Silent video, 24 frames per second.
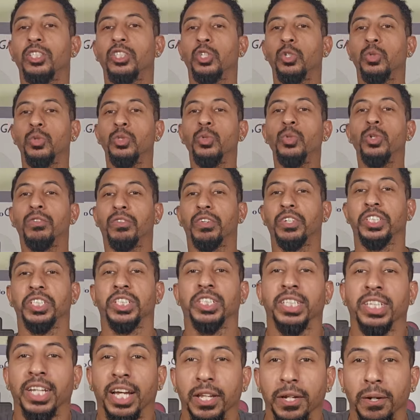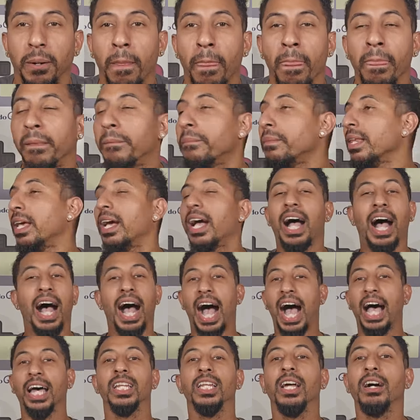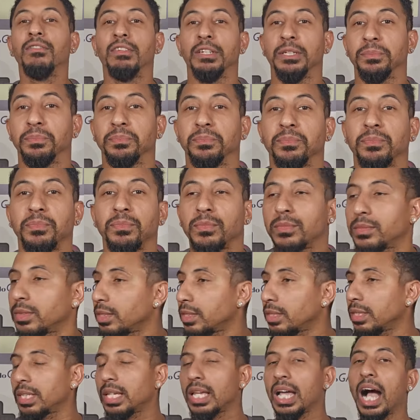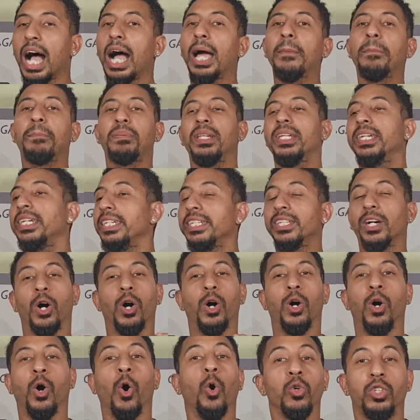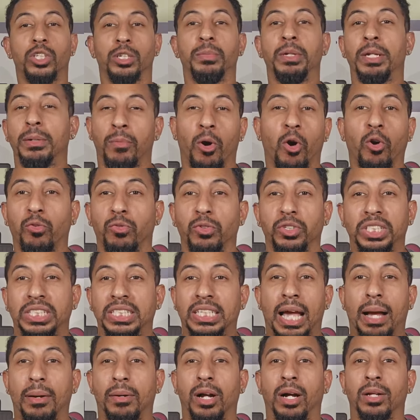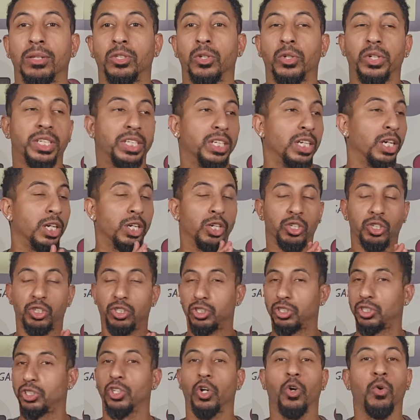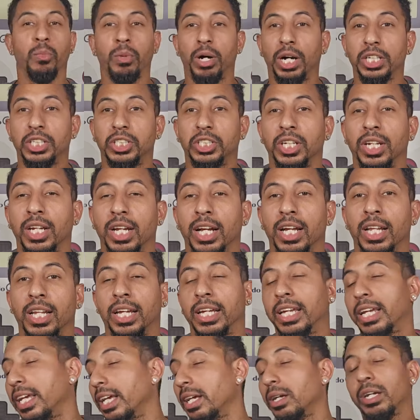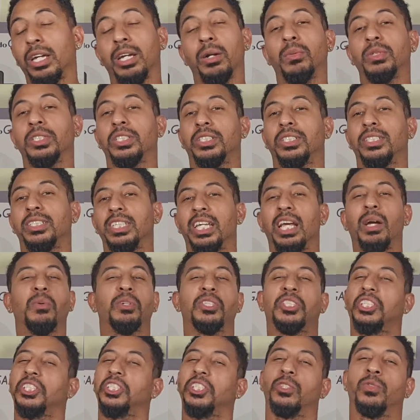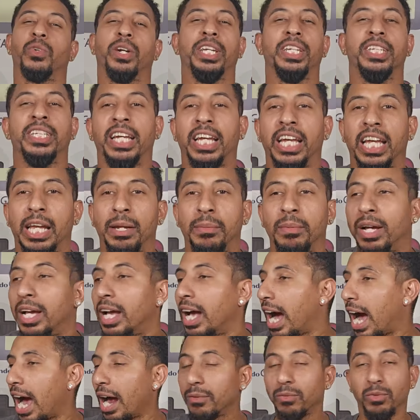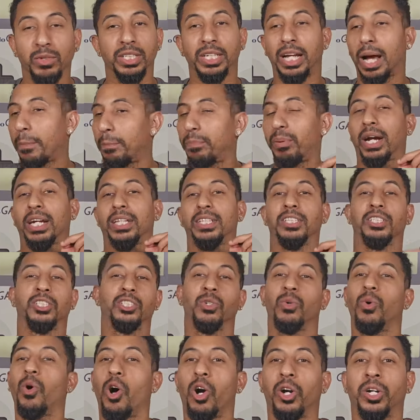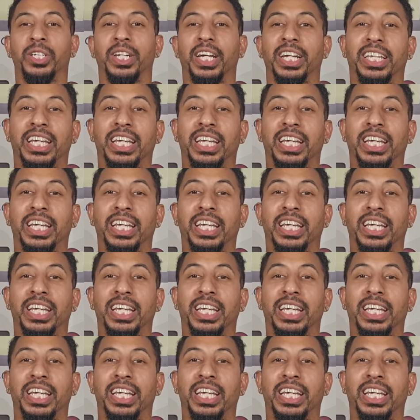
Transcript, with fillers: two universes together. I love it. I played Ultimate Marvel vs. Capcom 3 so much. Like it was, it was such a great game. I really, I practiced so hard in that